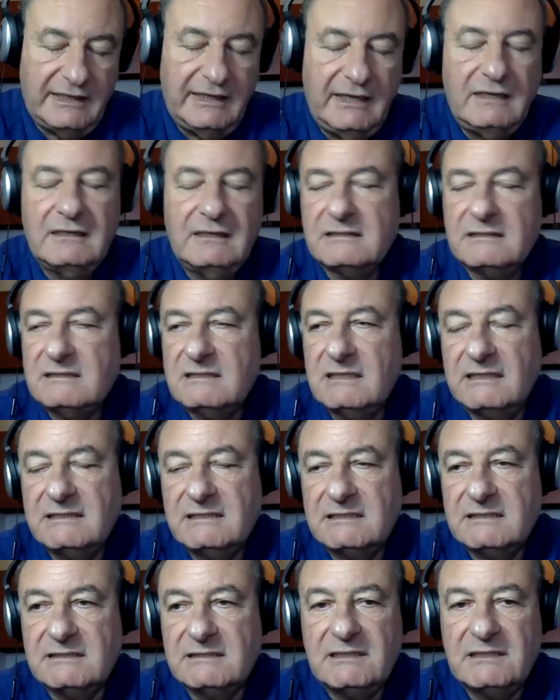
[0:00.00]
endless
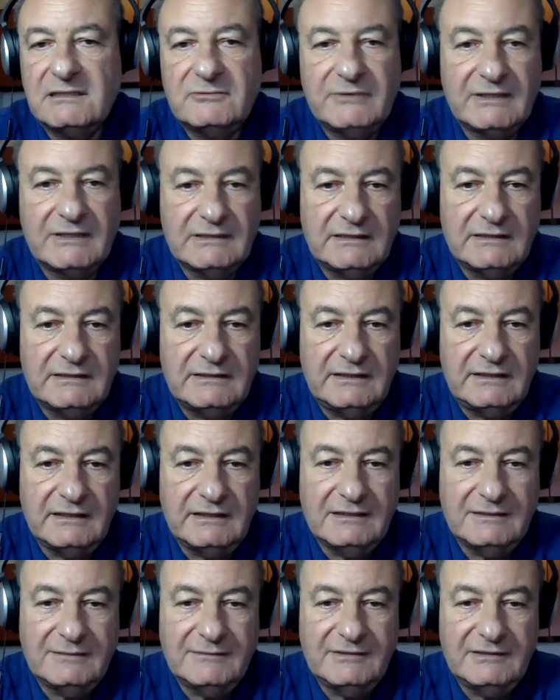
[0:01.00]
lessons that one can take.
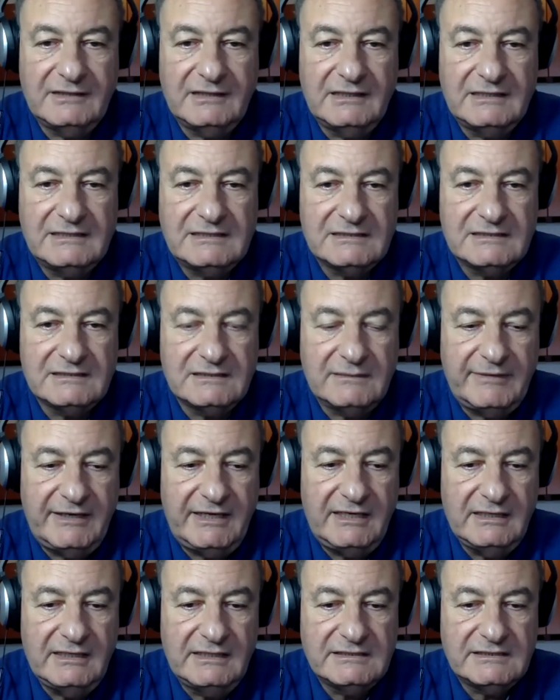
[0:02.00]
I mean, the
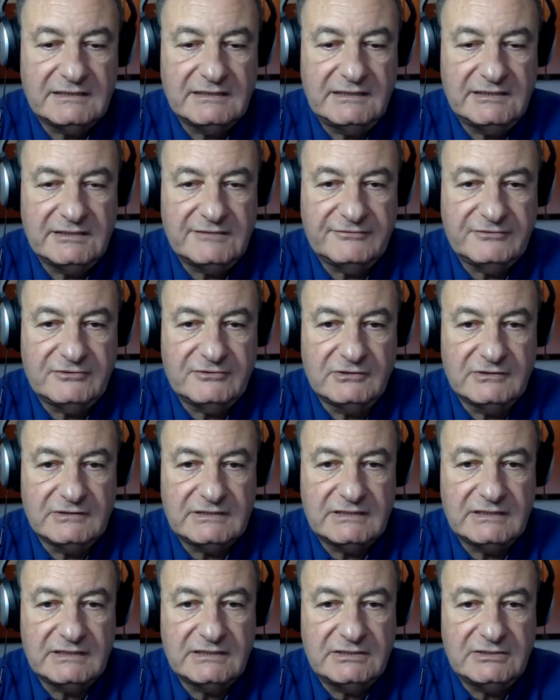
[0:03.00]
main lesson is, of course,
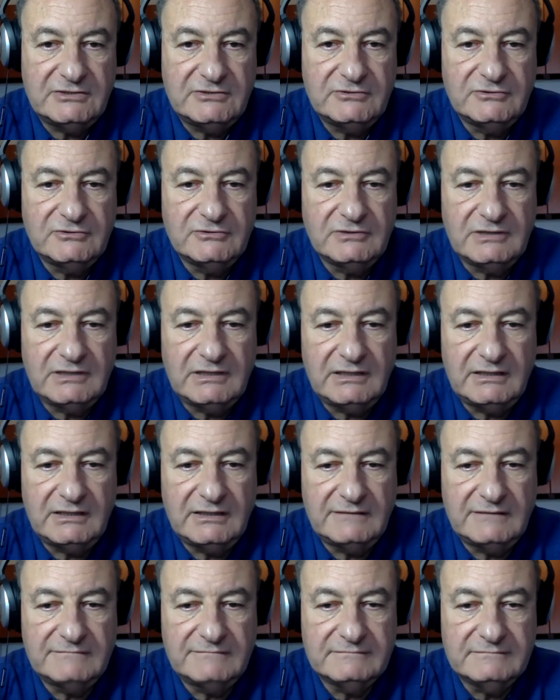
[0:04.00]
that
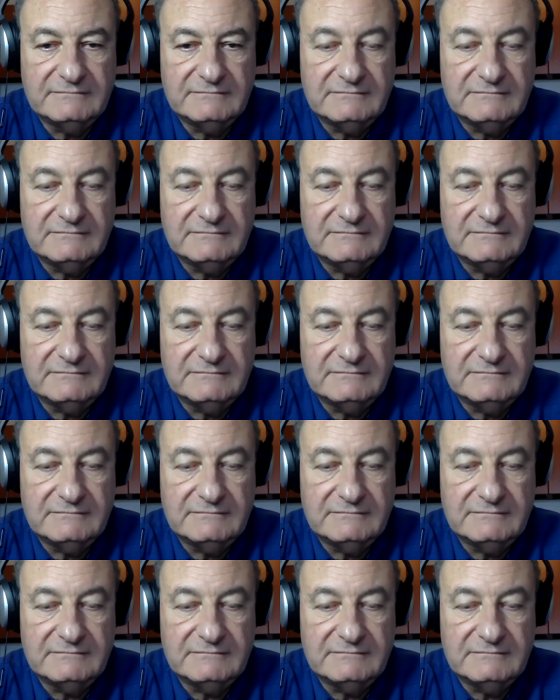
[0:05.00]
you